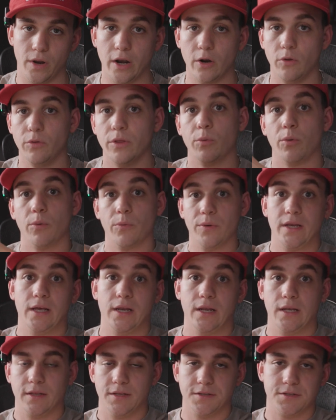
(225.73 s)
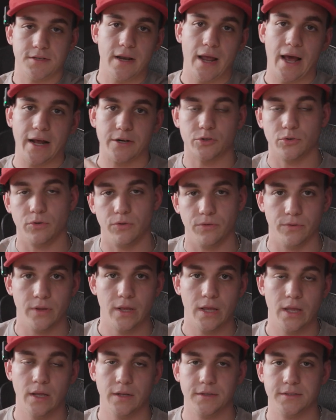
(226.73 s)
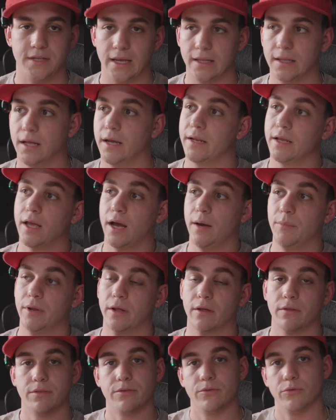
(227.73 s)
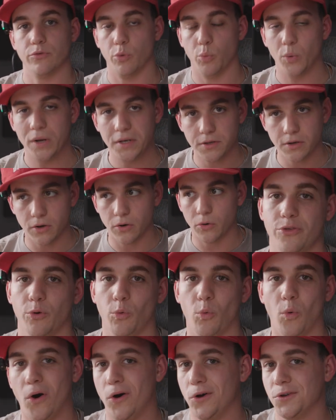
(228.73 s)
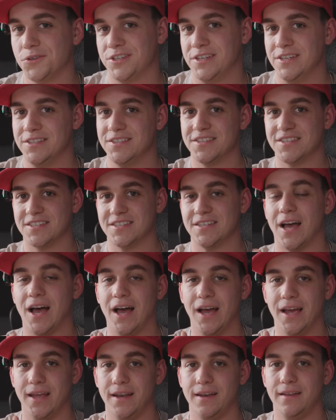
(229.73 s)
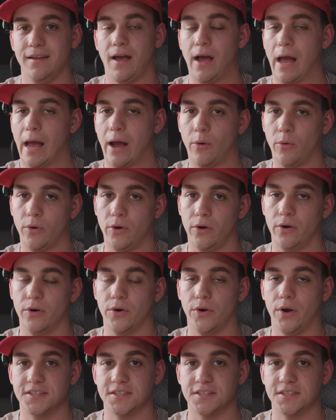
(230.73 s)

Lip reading: Not only were we getting this natural daylight coming through the window, the walls inside our